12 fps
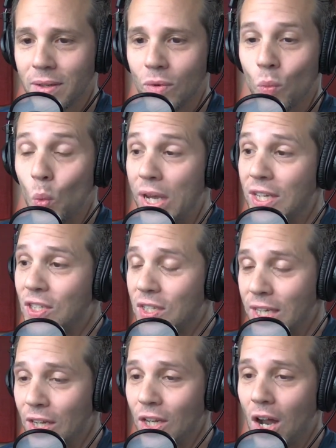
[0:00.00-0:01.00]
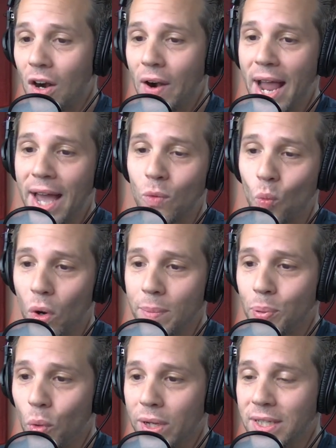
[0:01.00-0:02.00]
we still are at
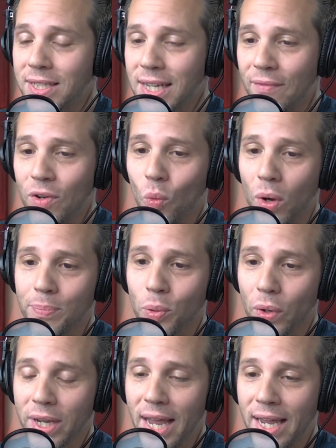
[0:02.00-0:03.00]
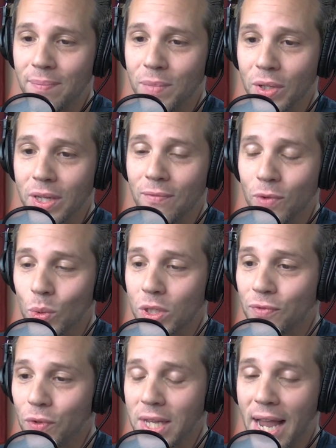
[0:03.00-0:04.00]
1.7, 1.8 million
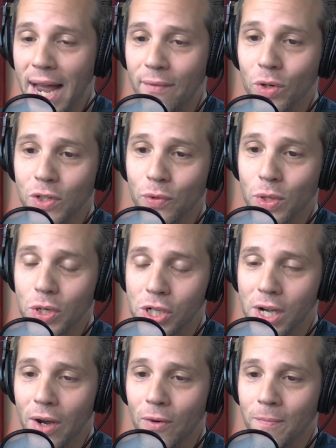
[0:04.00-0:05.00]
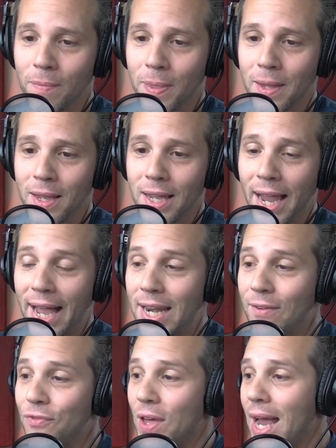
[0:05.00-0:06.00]
viewers for the average for the show.
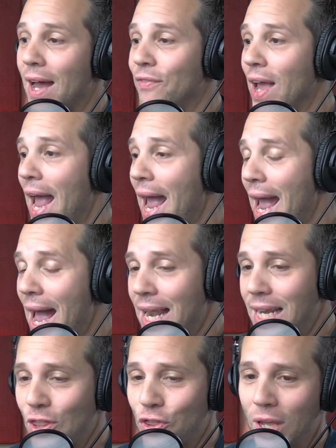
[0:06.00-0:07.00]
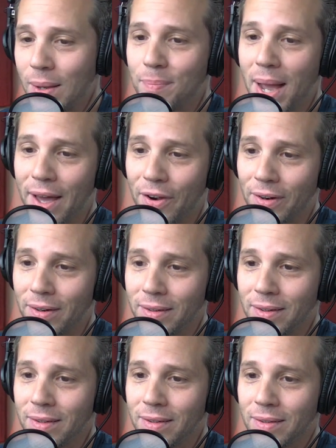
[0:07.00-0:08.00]
And if they have anything better,
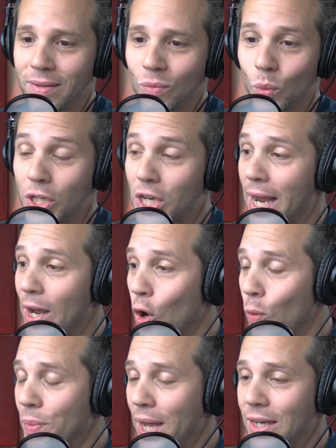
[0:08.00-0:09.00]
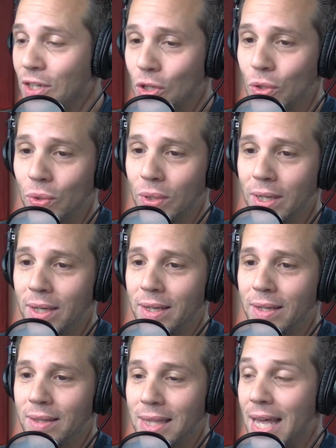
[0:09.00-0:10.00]
which I hope they do,
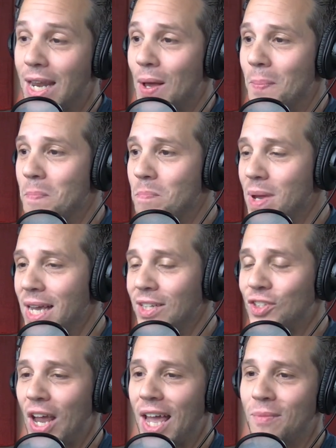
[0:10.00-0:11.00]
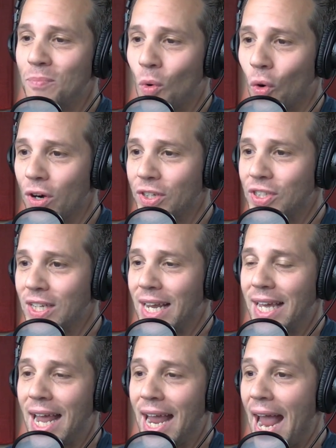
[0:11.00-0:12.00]
then Miz and Morrison
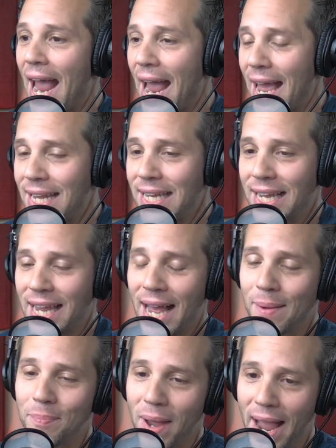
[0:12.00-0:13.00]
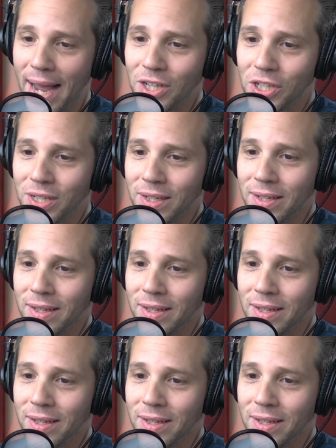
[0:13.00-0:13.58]
in a handicap match,